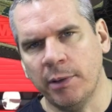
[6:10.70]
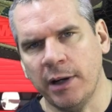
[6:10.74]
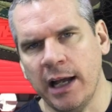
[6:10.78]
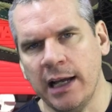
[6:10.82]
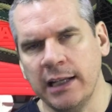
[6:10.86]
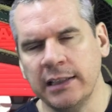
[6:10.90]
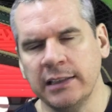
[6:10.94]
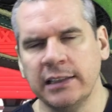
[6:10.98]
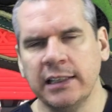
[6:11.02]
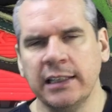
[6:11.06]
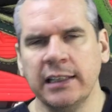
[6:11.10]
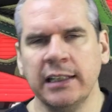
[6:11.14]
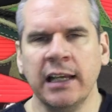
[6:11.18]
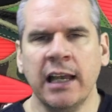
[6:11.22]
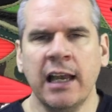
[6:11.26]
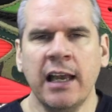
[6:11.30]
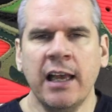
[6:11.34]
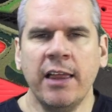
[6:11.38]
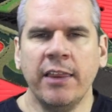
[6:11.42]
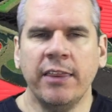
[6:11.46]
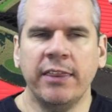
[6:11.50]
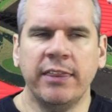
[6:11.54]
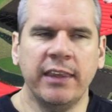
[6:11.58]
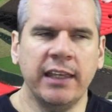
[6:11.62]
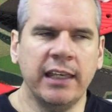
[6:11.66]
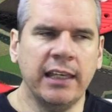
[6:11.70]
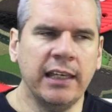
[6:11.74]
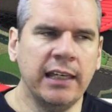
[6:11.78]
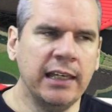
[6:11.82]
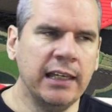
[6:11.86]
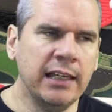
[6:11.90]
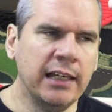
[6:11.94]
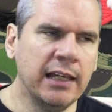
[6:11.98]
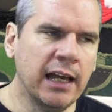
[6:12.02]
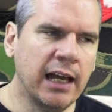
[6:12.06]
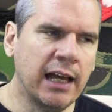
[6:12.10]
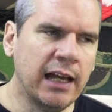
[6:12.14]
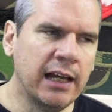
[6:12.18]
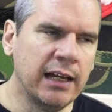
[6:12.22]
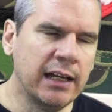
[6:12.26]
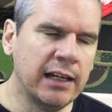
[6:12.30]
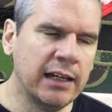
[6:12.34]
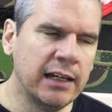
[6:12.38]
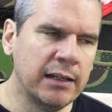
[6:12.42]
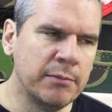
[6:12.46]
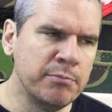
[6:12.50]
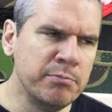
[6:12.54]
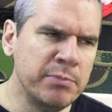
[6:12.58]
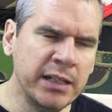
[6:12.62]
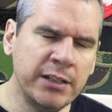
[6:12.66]
branding, the
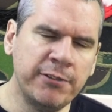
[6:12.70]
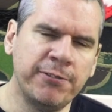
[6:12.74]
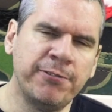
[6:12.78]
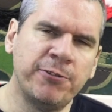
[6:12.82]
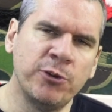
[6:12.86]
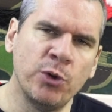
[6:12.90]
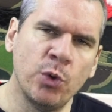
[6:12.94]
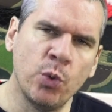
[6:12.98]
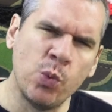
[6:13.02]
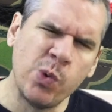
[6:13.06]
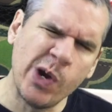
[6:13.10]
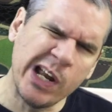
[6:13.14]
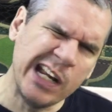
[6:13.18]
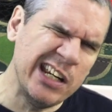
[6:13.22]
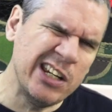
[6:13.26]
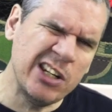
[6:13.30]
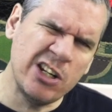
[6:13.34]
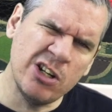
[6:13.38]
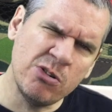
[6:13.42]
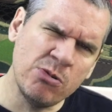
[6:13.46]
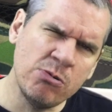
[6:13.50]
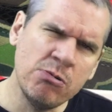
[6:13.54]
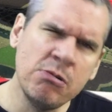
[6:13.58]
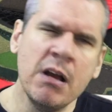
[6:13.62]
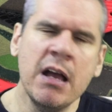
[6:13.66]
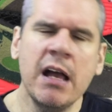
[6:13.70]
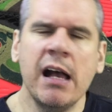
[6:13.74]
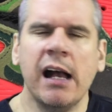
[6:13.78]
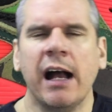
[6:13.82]
midfoot window,